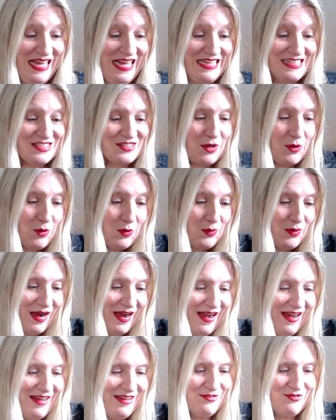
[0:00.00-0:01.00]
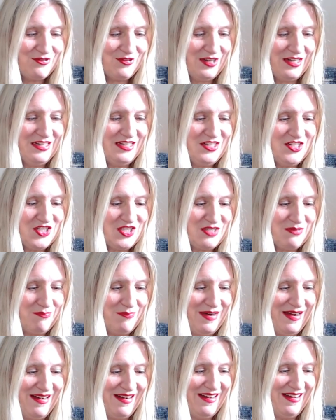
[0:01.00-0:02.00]
So I finished
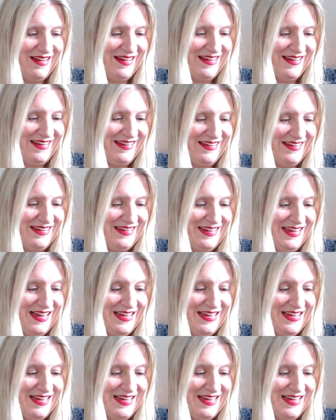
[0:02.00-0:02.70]
my